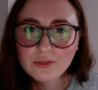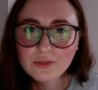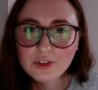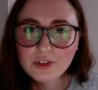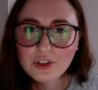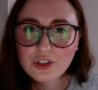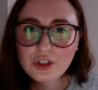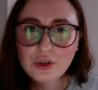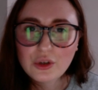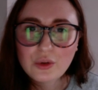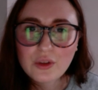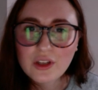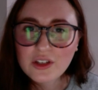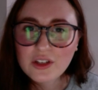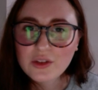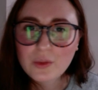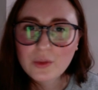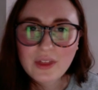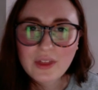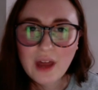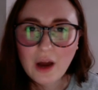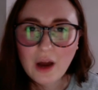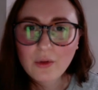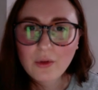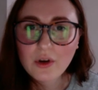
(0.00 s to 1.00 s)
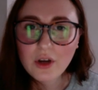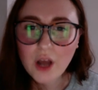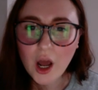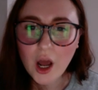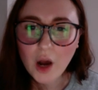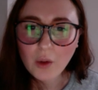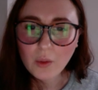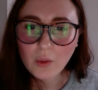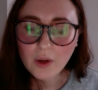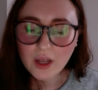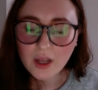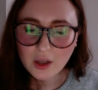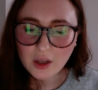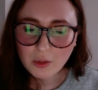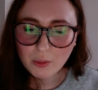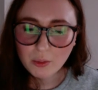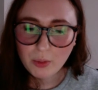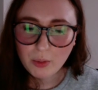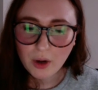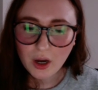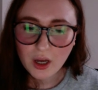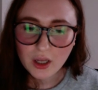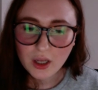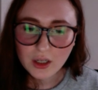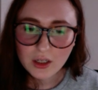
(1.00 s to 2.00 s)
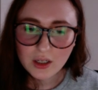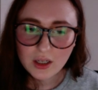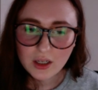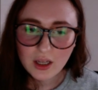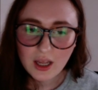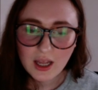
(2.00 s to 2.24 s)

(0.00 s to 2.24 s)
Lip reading: do this without knowing, but